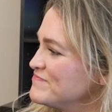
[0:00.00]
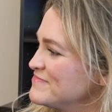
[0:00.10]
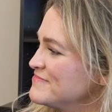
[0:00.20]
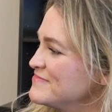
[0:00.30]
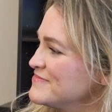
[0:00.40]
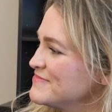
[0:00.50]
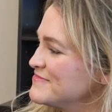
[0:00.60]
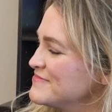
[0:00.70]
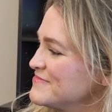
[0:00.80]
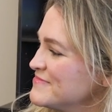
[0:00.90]

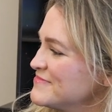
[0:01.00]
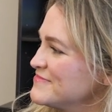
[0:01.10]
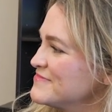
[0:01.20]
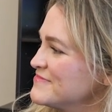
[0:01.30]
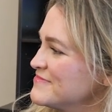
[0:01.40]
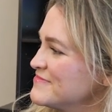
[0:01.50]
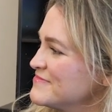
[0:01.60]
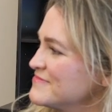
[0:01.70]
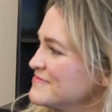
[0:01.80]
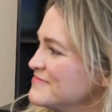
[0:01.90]

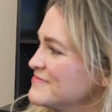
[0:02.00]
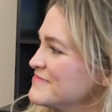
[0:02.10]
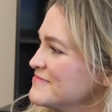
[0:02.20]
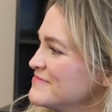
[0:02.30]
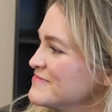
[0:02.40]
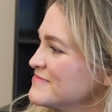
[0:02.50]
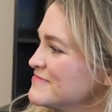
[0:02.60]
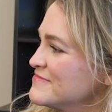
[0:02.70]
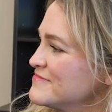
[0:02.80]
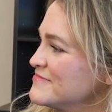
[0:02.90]

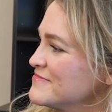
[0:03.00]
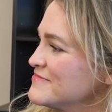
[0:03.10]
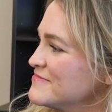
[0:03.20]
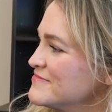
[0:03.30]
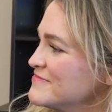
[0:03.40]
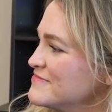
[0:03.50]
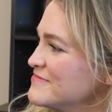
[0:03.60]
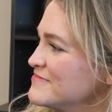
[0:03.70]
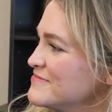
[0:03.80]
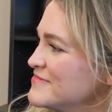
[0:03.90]

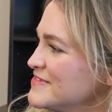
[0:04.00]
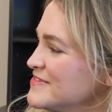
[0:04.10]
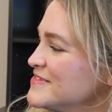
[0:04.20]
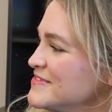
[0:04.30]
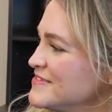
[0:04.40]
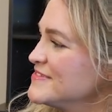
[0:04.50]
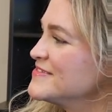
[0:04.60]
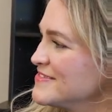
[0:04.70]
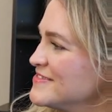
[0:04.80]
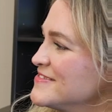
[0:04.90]

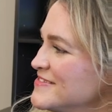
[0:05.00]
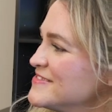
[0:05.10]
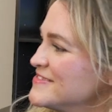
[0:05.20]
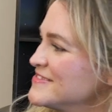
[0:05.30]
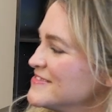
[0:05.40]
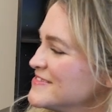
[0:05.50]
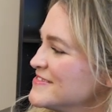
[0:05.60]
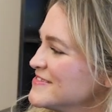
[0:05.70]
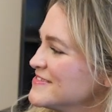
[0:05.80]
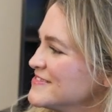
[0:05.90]

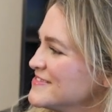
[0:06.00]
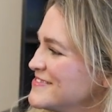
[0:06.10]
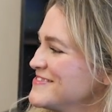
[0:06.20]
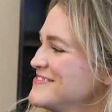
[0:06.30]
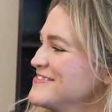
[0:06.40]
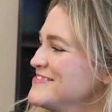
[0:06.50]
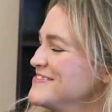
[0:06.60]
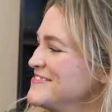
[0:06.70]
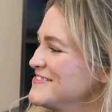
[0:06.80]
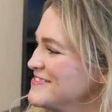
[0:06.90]

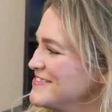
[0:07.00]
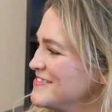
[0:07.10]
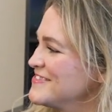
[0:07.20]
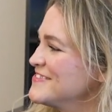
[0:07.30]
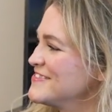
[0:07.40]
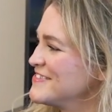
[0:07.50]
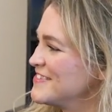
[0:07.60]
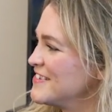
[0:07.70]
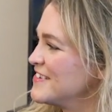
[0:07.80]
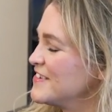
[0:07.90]
(silent)